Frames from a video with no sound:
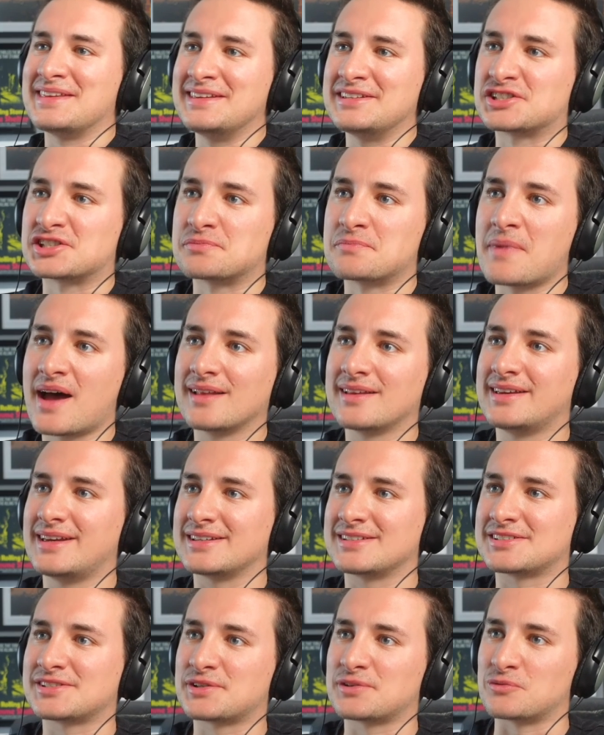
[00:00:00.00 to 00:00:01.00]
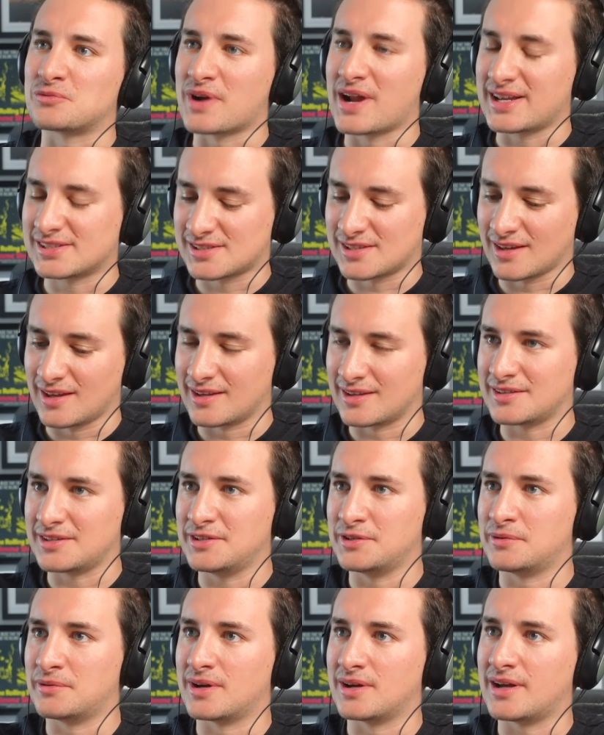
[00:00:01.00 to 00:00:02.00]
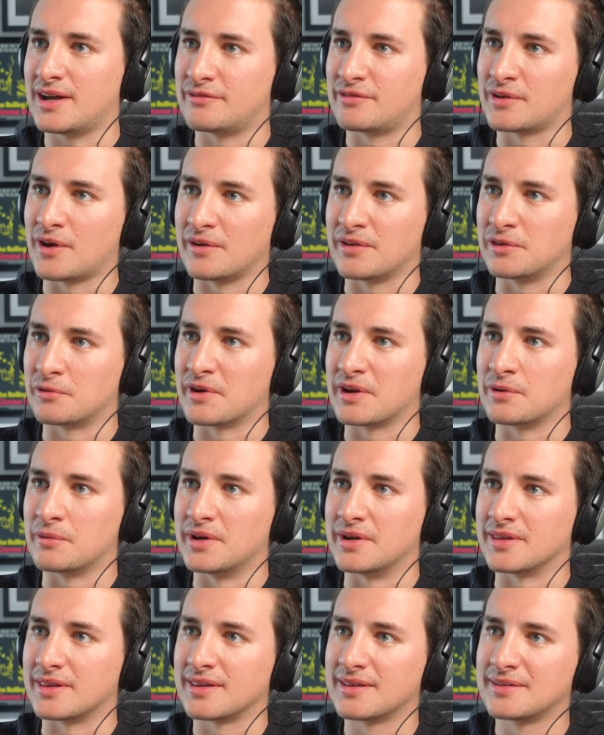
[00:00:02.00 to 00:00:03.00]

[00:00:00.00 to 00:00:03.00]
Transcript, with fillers: smelliest wrestler you uh, ever got in the ring with?